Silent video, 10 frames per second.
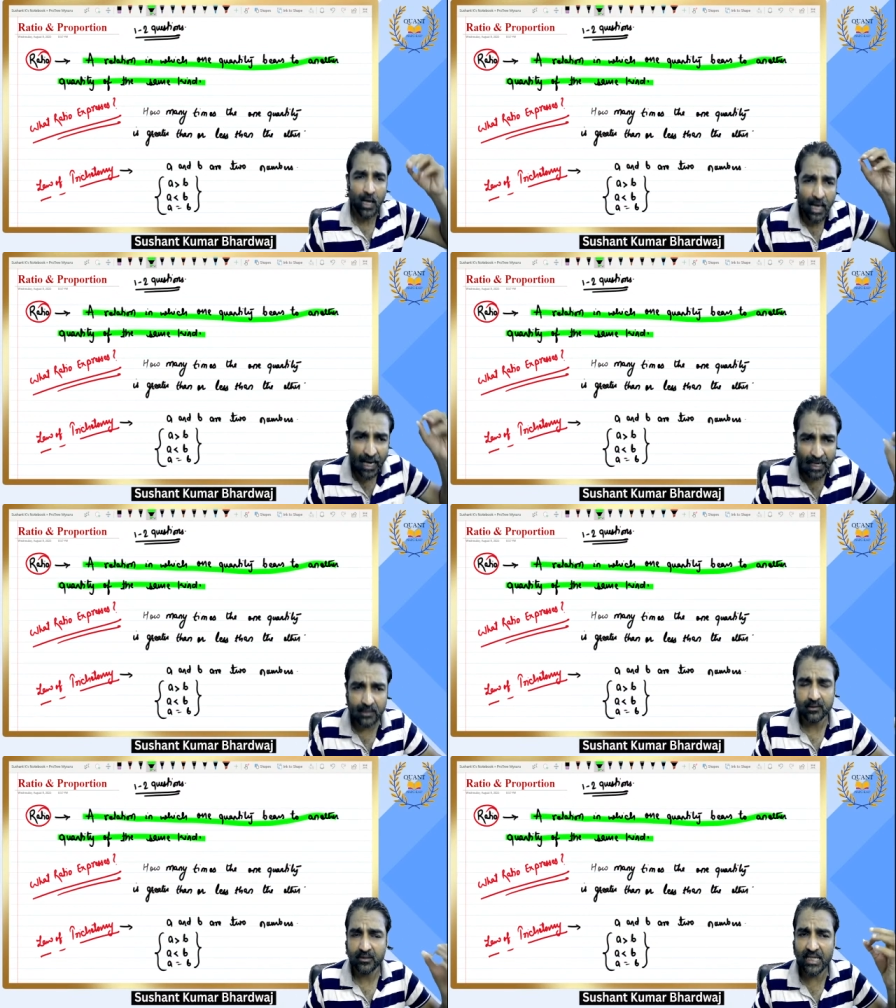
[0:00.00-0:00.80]

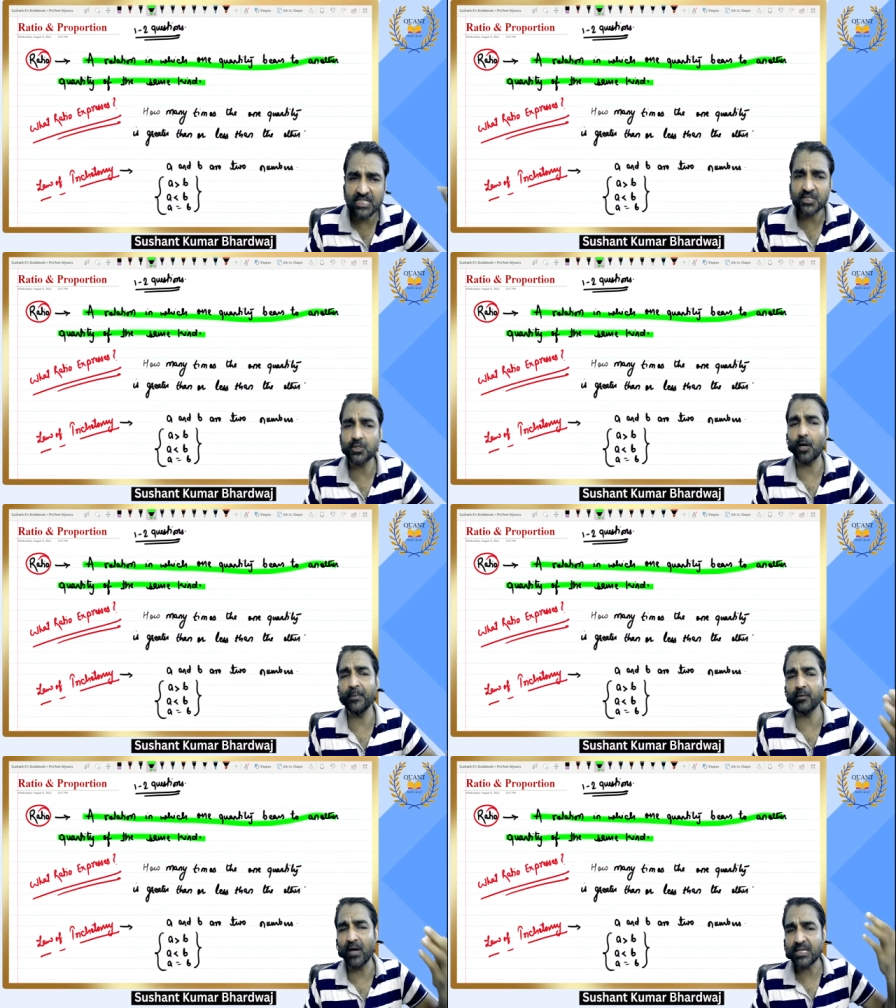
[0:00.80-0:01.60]
And next
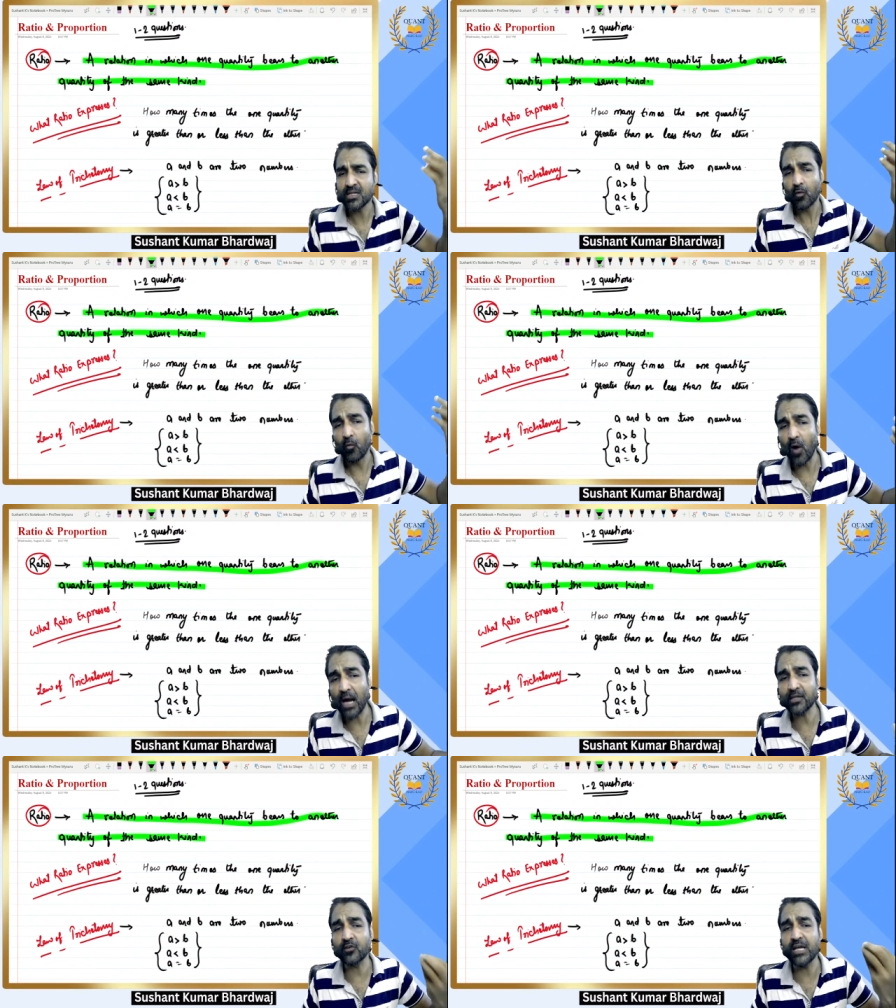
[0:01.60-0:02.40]
topic was what
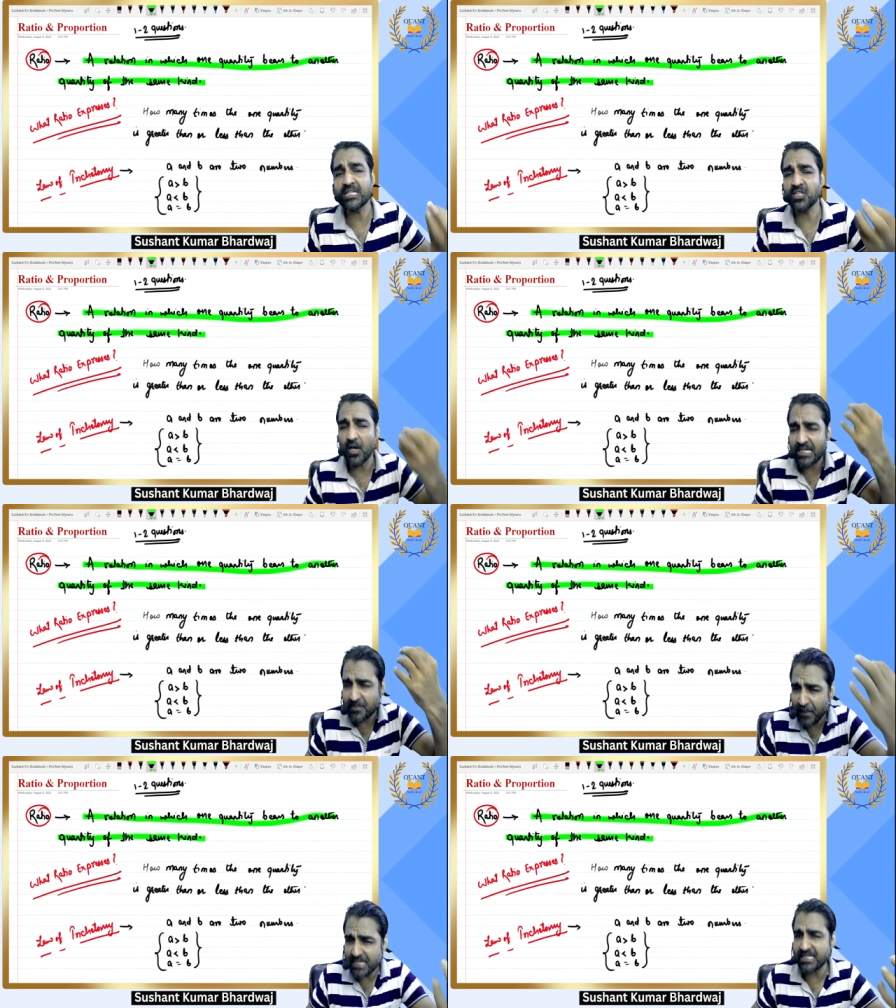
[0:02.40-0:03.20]
ratio
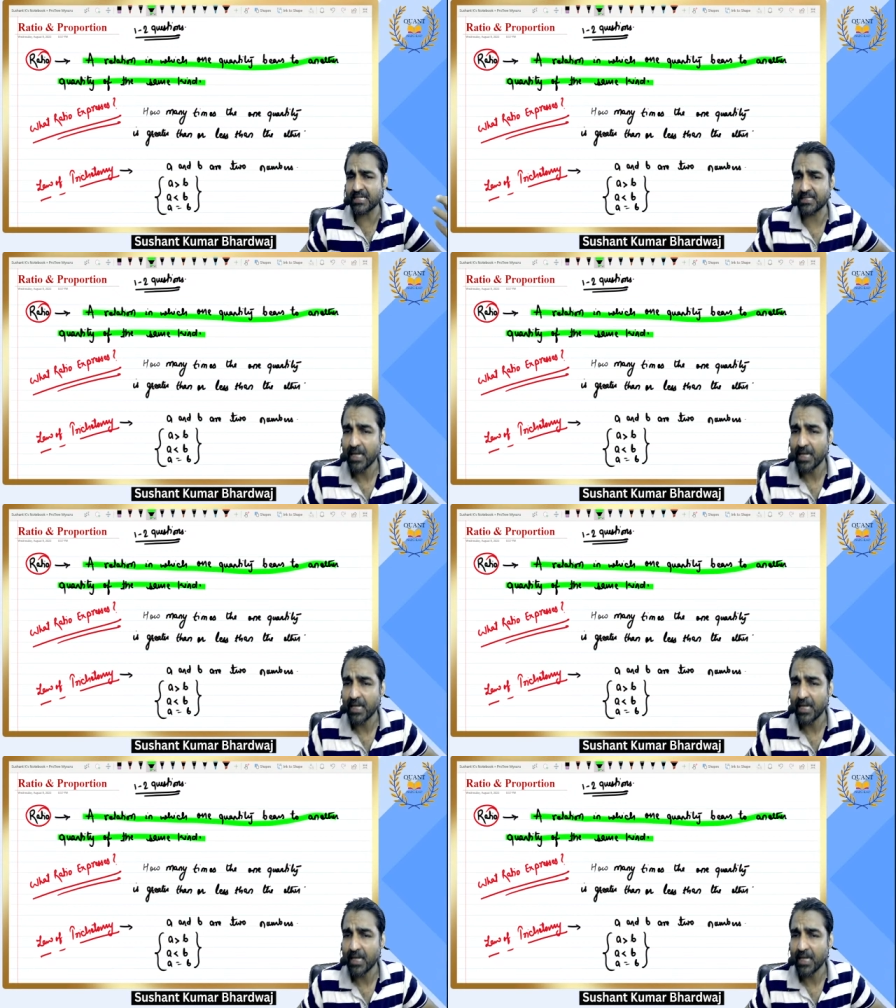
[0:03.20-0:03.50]
expresses.